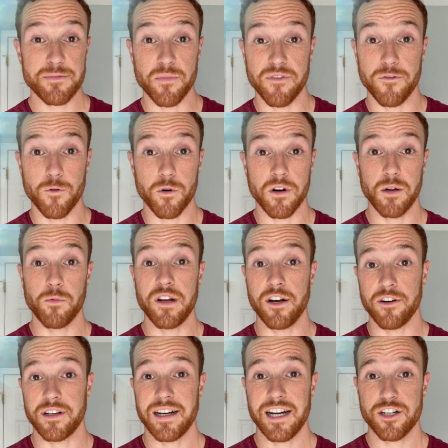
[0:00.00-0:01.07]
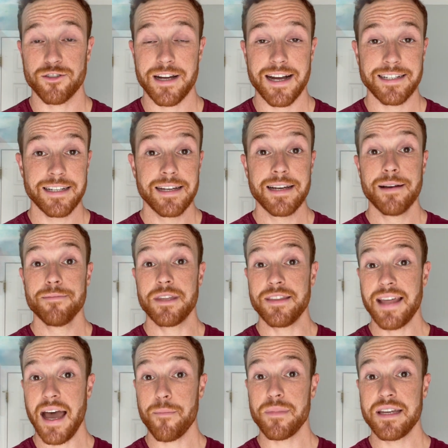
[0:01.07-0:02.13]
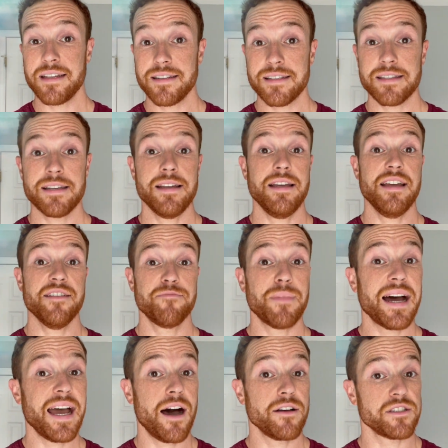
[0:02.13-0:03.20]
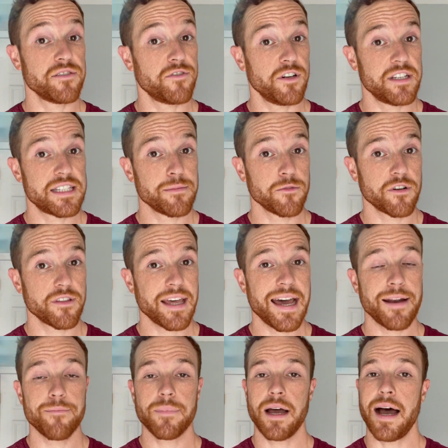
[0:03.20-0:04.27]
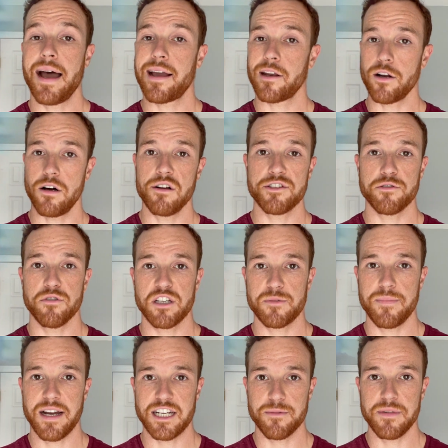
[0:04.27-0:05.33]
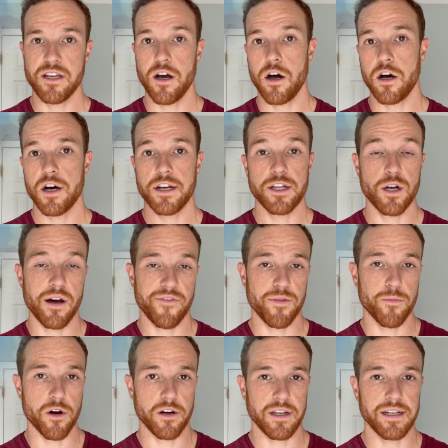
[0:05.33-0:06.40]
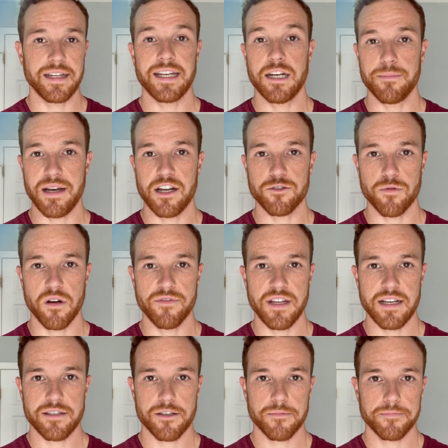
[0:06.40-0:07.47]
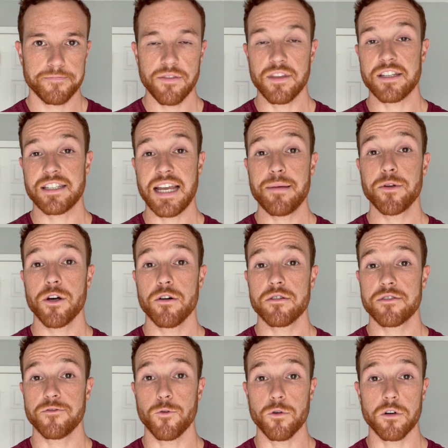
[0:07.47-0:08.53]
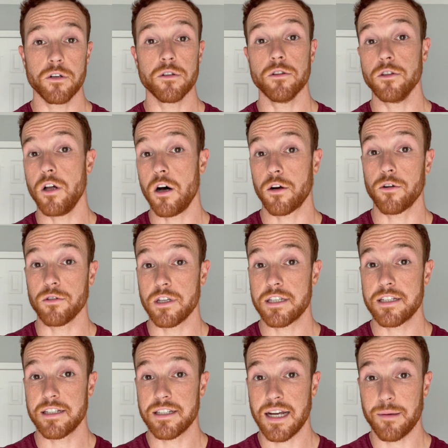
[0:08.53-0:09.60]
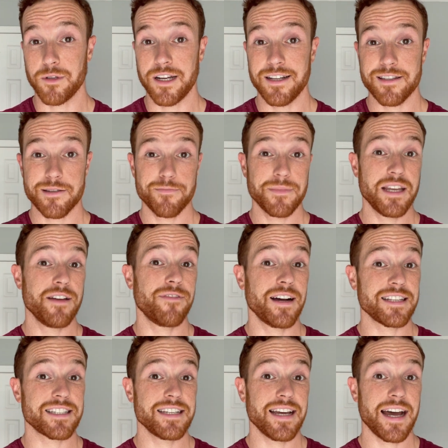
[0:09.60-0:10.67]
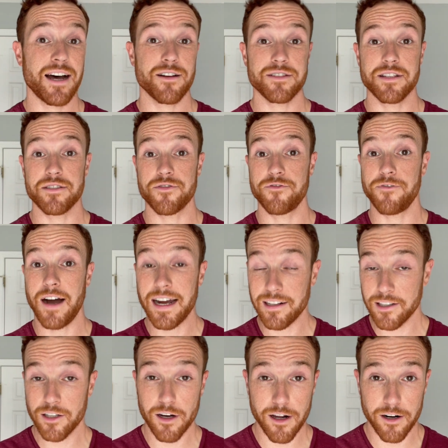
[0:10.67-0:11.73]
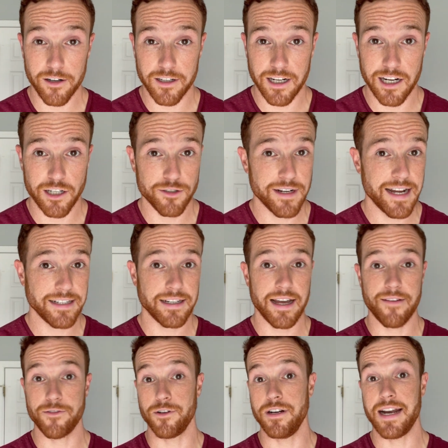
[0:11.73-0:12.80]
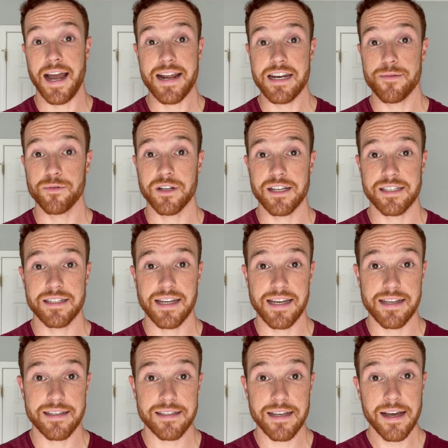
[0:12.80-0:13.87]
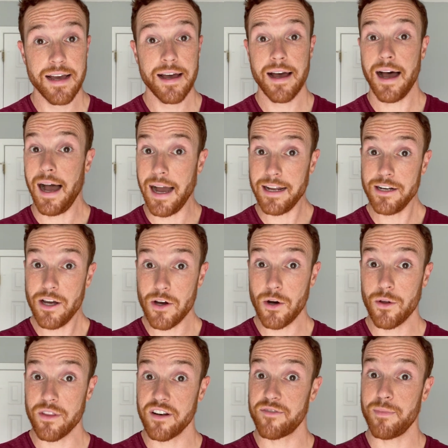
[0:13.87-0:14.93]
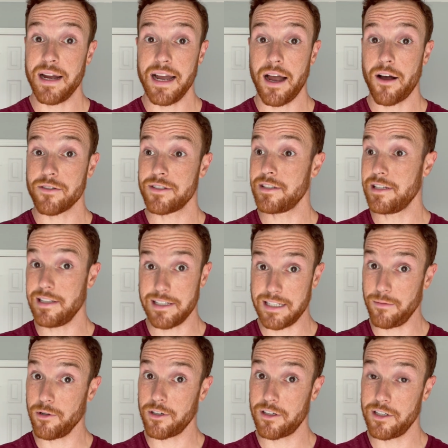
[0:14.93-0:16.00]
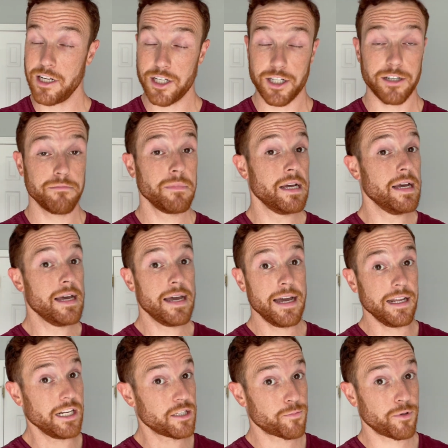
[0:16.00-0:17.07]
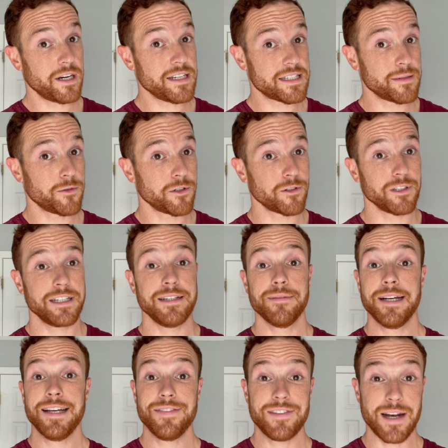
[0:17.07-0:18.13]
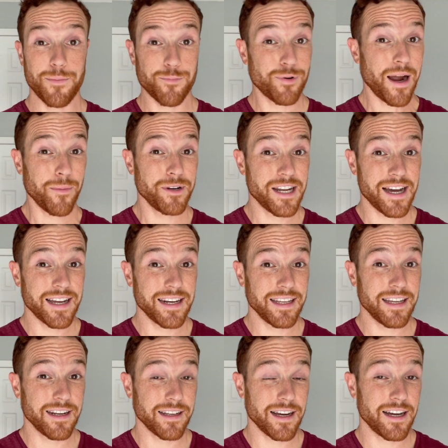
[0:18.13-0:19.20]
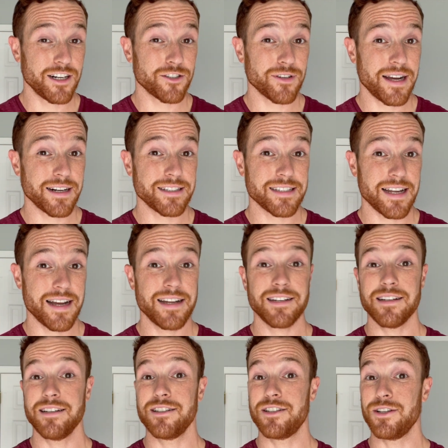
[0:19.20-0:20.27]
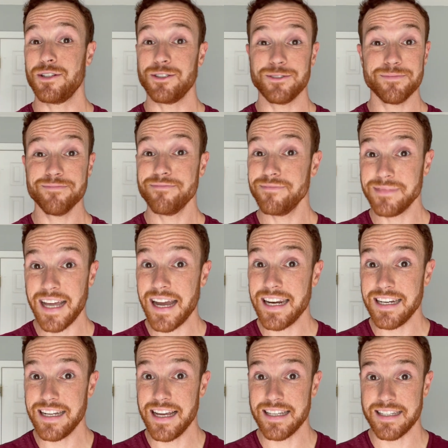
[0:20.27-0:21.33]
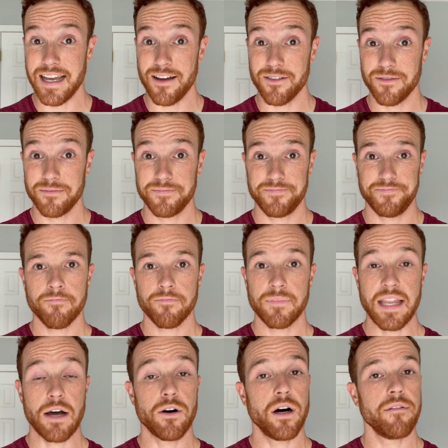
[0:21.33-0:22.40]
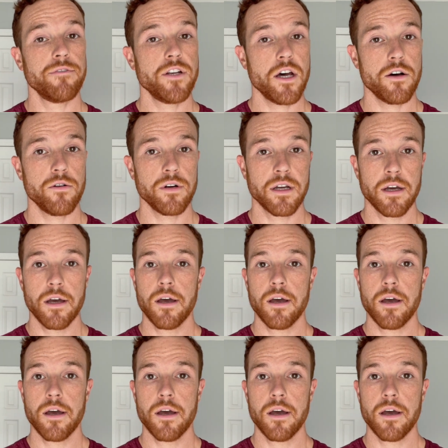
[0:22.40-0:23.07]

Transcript: before it went under contract, then that means if my house is very similar to that, I can also expect to be on and off the market in about 12 days. The same goes for longer listing timelines. If I see a house that's finally gone under contract after 90 plus days, I know that if my house is in similar condition and is priced similarly, then I'm probably not going to get a contract signed until 90 days out. Now, of note,